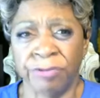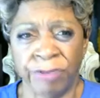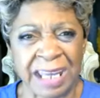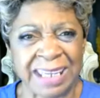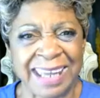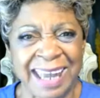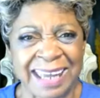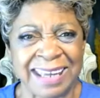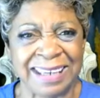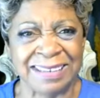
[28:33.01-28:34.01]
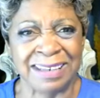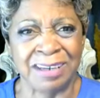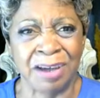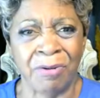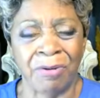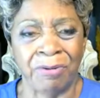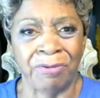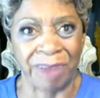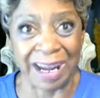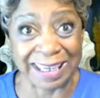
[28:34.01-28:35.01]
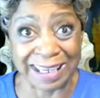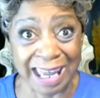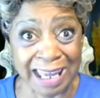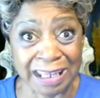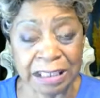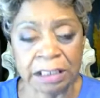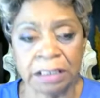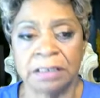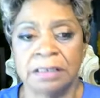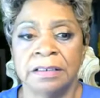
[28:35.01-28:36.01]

great game, you know, great game.